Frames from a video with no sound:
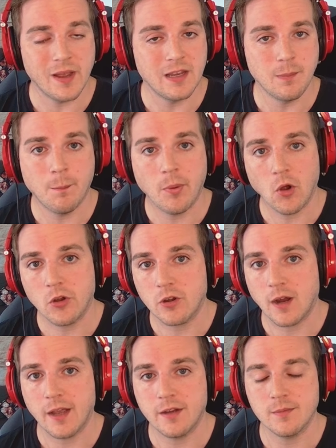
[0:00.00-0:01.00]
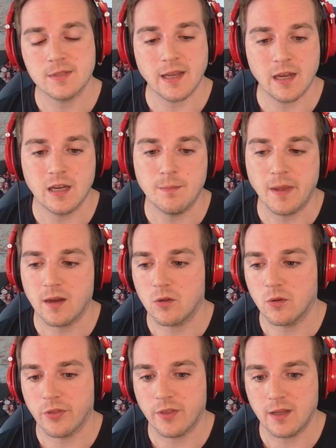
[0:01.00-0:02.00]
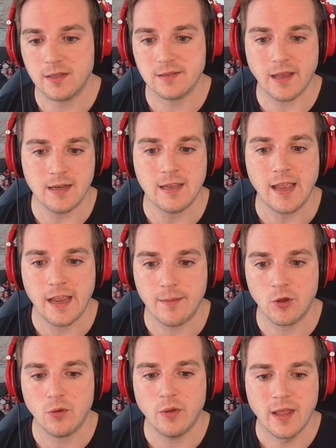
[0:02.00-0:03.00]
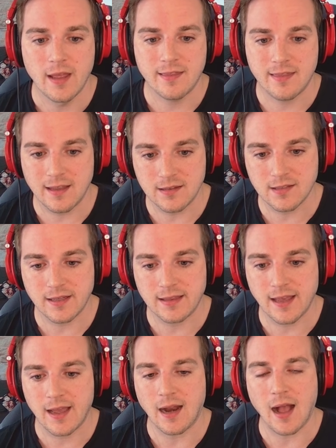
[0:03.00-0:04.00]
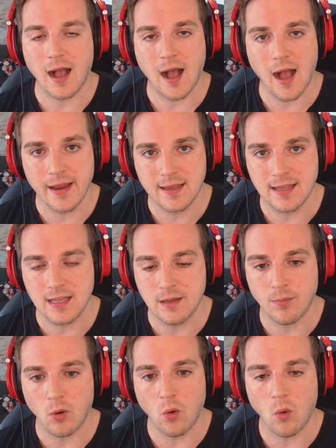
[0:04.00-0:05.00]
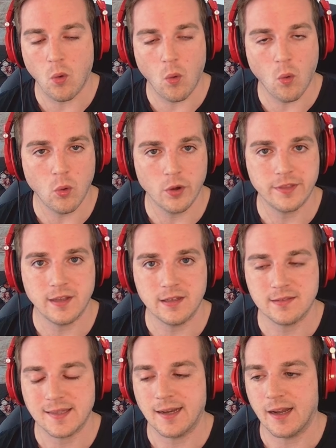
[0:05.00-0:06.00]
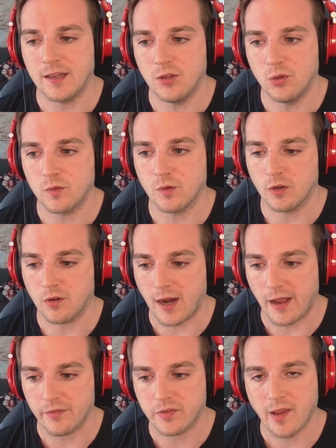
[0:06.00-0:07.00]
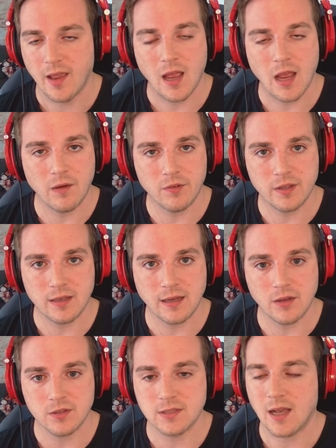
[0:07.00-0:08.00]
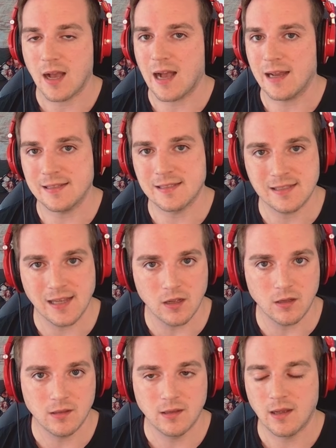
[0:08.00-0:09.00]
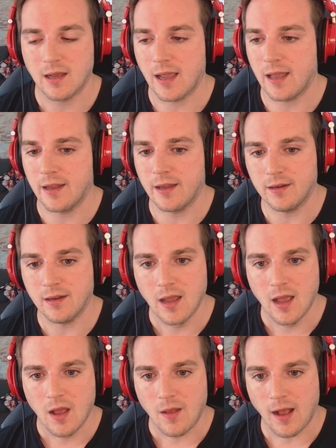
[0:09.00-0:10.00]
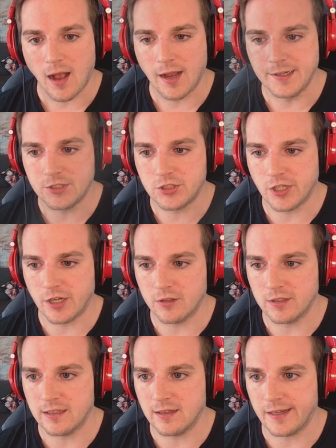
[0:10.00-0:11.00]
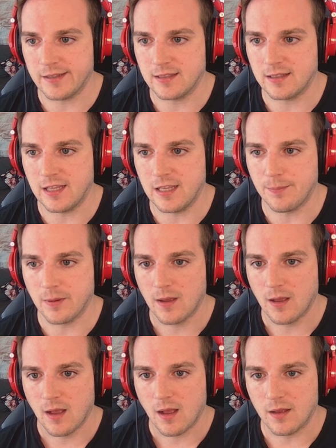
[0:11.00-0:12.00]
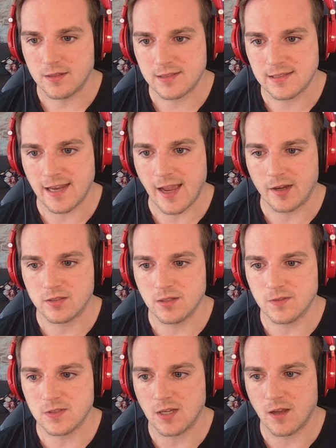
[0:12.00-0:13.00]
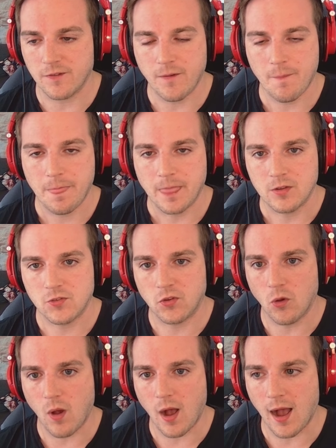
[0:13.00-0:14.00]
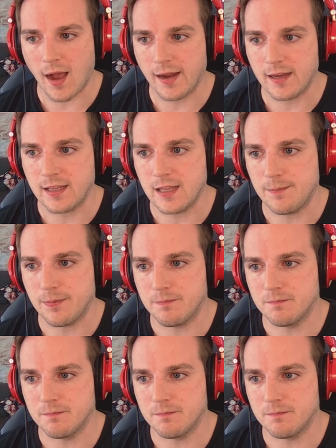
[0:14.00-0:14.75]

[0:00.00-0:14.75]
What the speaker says: any barter items, any medical things, any ammo, things like that, I keep, or things that I use for crafts. Everything else, I sell. And I generally like to keep stacks of stuff. So I keep